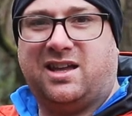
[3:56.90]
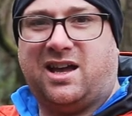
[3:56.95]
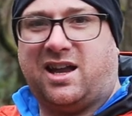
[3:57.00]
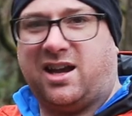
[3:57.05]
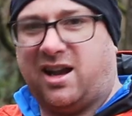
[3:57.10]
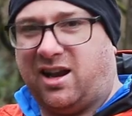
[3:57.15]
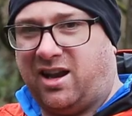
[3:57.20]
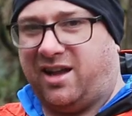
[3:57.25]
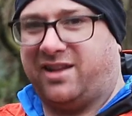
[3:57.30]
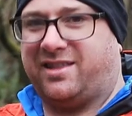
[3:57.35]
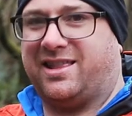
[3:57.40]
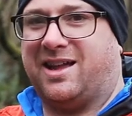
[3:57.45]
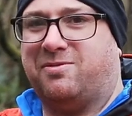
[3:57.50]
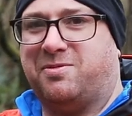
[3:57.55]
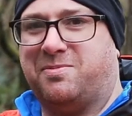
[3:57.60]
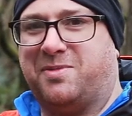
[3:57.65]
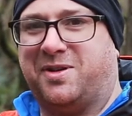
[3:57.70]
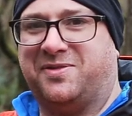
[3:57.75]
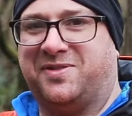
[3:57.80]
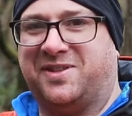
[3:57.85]
And I like that
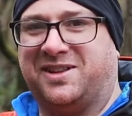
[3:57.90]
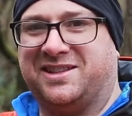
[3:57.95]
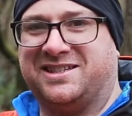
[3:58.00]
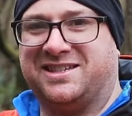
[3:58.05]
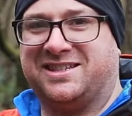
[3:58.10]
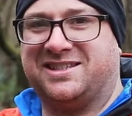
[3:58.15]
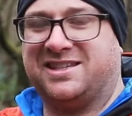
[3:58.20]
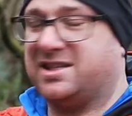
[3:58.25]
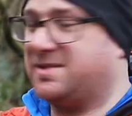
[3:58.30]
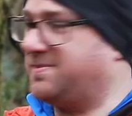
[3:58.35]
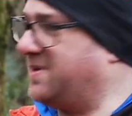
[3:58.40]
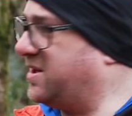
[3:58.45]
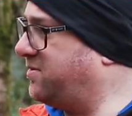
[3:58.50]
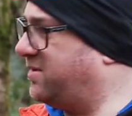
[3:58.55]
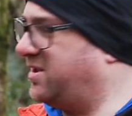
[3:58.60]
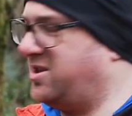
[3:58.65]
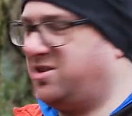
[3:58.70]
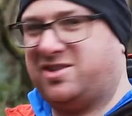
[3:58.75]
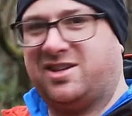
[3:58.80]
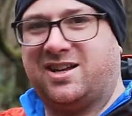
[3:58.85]
with my filters,
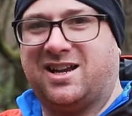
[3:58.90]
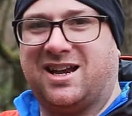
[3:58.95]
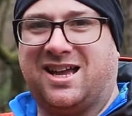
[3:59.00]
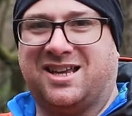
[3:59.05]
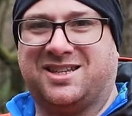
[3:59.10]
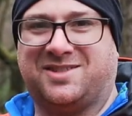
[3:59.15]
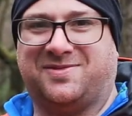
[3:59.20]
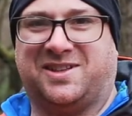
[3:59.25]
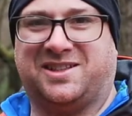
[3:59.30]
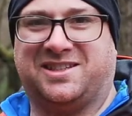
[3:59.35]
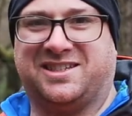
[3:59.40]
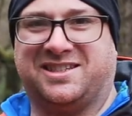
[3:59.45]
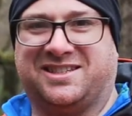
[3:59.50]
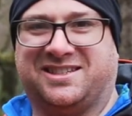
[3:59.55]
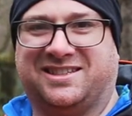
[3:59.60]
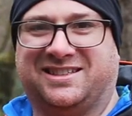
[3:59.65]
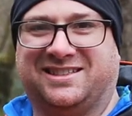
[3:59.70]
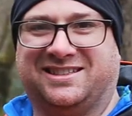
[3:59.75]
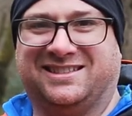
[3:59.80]
especially when using glass filters.